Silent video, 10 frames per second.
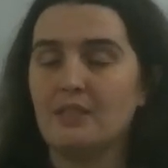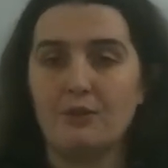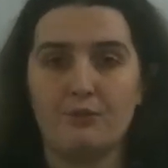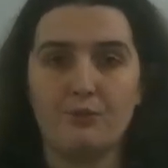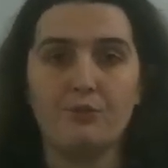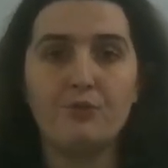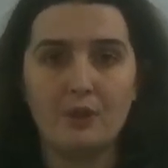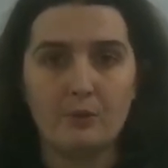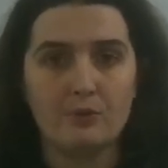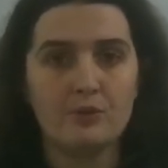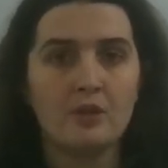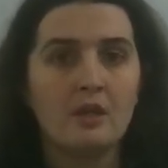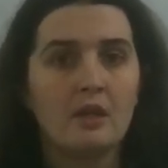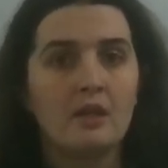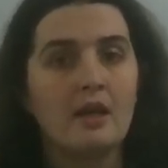for different fields.
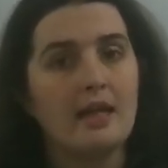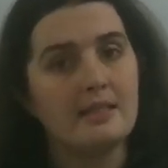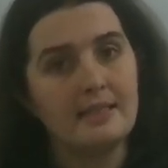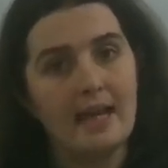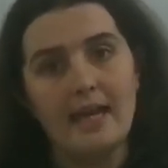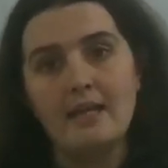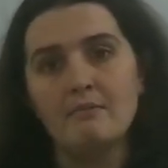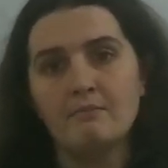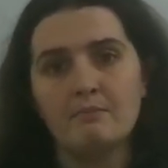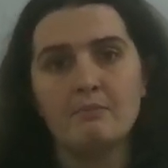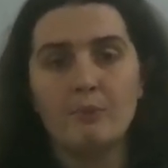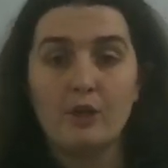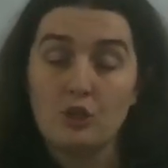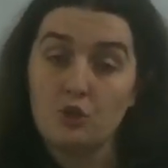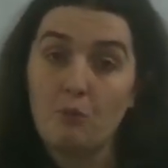And today,
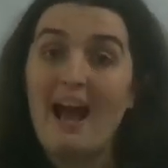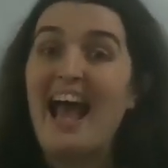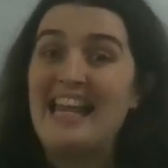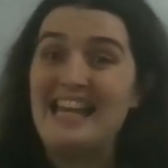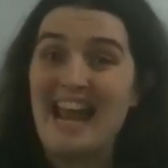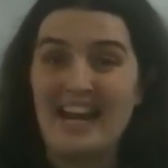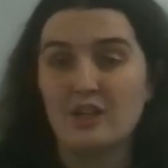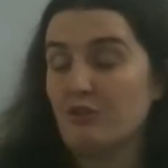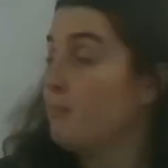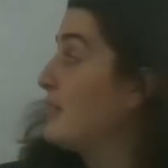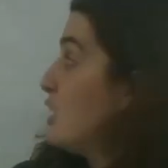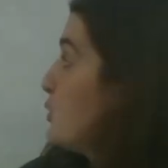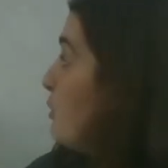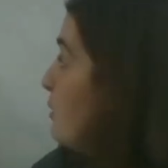we're going to talk about electric potential.